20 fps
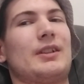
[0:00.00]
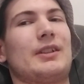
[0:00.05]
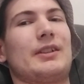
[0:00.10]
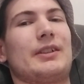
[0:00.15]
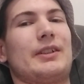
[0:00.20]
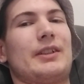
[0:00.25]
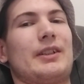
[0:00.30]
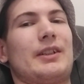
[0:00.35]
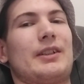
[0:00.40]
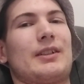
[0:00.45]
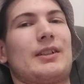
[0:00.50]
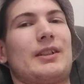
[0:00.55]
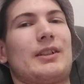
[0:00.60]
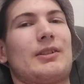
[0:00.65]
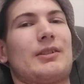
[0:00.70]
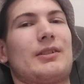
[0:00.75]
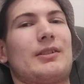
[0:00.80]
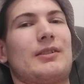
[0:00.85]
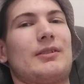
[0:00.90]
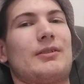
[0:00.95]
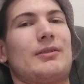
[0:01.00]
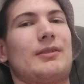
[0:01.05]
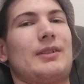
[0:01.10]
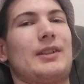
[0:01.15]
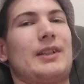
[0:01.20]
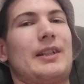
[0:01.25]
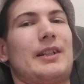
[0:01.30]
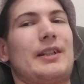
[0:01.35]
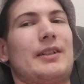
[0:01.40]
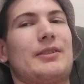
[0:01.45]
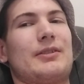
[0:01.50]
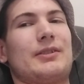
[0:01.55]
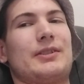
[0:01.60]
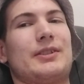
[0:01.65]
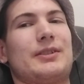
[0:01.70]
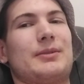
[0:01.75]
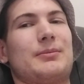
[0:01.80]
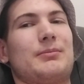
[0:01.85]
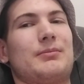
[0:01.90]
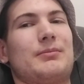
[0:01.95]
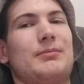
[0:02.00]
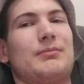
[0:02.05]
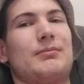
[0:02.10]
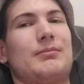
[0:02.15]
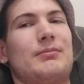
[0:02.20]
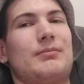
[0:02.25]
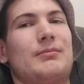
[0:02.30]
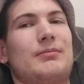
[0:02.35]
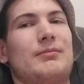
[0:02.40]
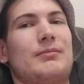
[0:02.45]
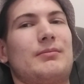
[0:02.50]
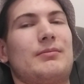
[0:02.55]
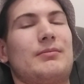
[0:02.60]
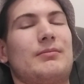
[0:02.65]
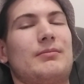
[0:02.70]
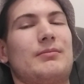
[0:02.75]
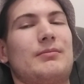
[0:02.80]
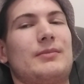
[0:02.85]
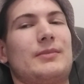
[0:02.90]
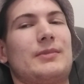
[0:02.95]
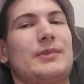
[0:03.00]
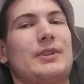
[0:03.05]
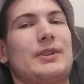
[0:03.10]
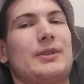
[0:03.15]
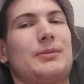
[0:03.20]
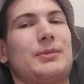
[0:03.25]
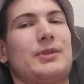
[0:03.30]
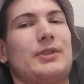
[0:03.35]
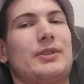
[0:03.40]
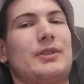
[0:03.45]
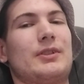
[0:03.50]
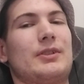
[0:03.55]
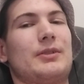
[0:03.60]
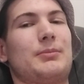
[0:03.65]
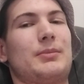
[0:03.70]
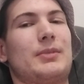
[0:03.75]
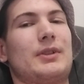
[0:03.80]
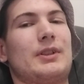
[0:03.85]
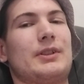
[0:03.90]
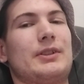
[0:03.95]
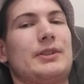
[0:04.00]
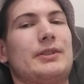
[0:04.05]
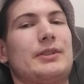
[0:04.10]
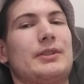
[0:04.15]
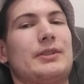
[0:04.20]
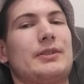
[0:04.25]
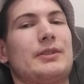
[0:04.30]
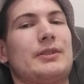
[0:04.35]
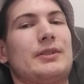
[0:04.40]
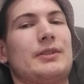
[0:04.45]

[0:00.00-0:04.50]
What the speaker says: then like relate to something in the past.